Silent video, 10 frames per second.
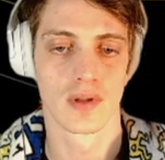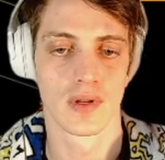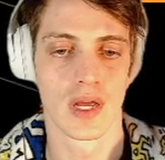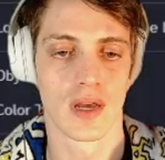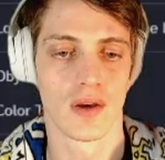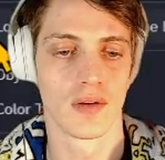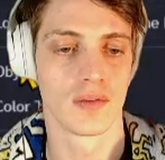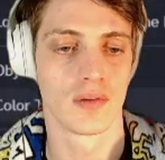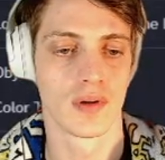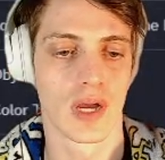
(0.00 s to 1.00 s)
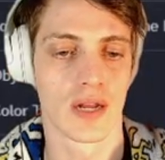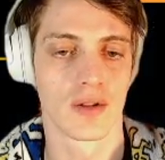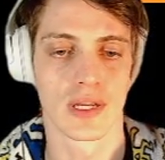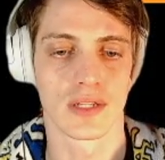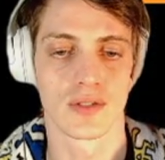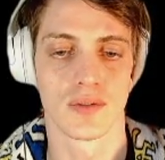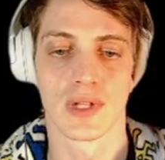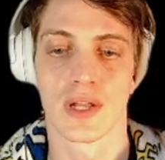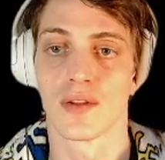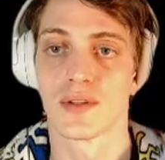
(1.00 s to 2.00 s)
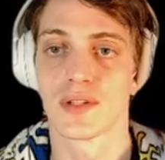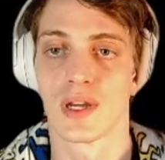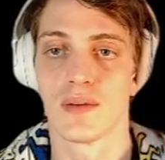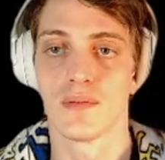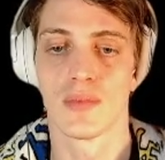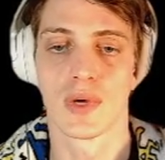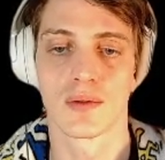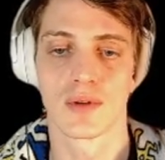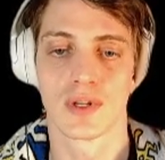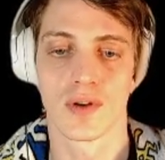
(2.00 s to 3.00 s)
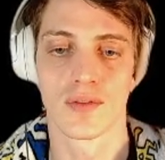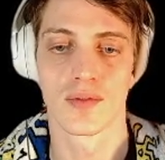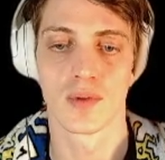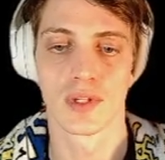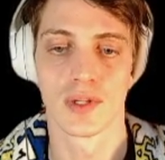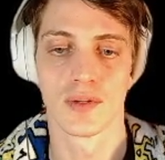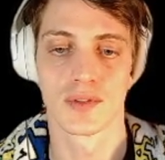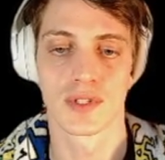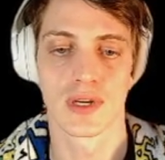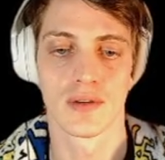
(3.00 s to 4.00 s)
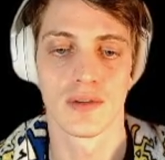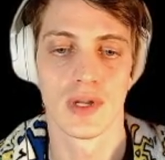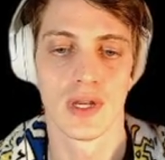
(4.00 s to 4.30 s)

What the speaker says: Now, I don't like doing that all the time. I'm going to go from the lows now,